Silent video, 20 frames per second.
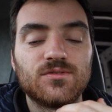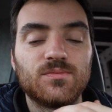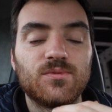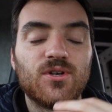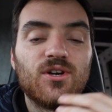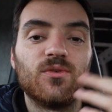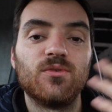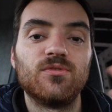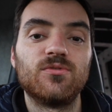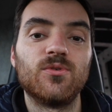
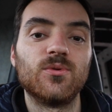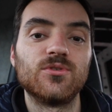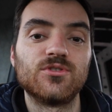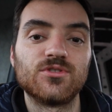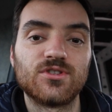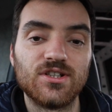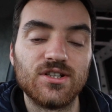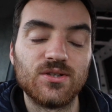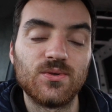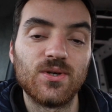So I thought we'd
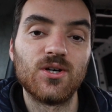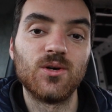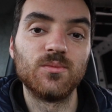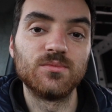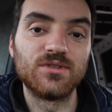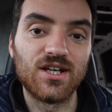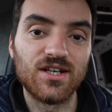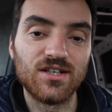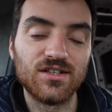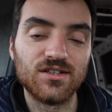just give a quick
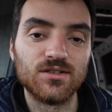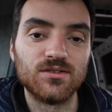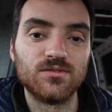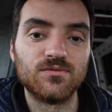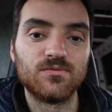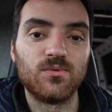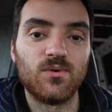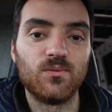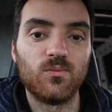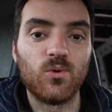update
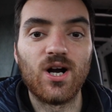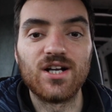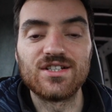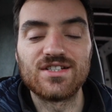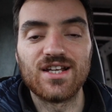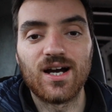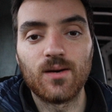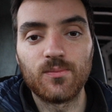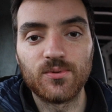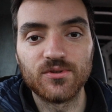of what
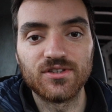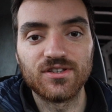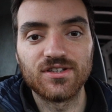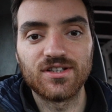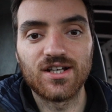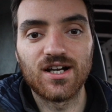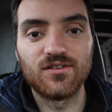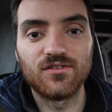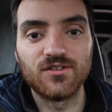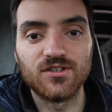actually happened at the
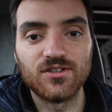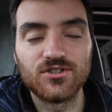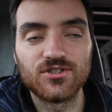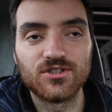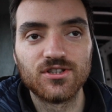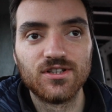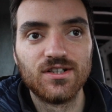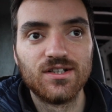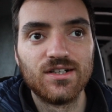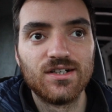garage.
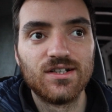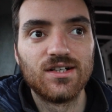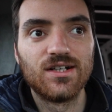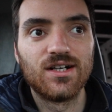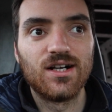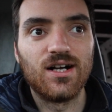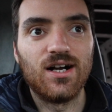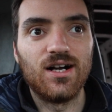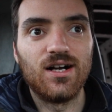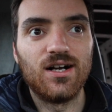
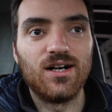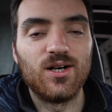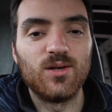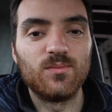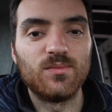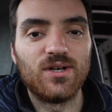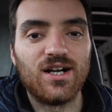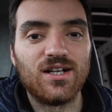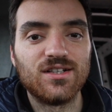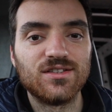
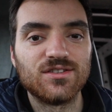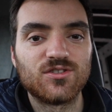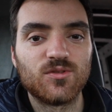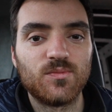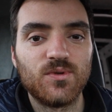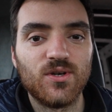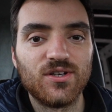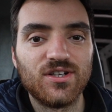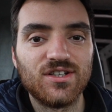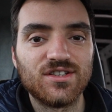And to
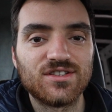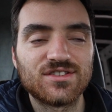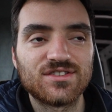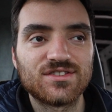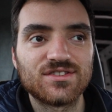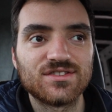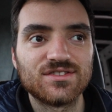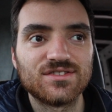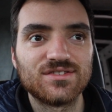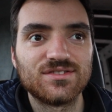be
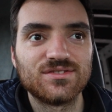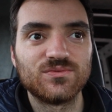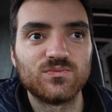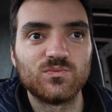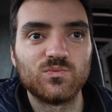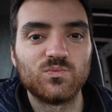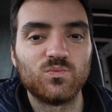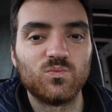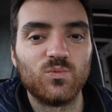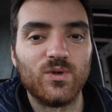honest,
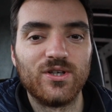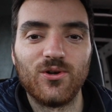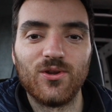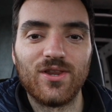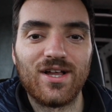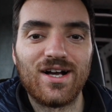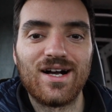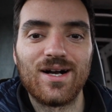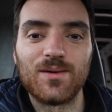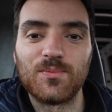we're not
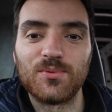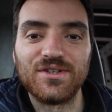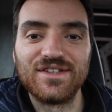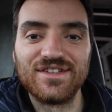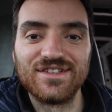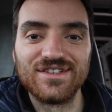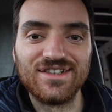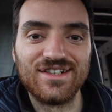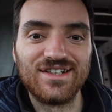that happy.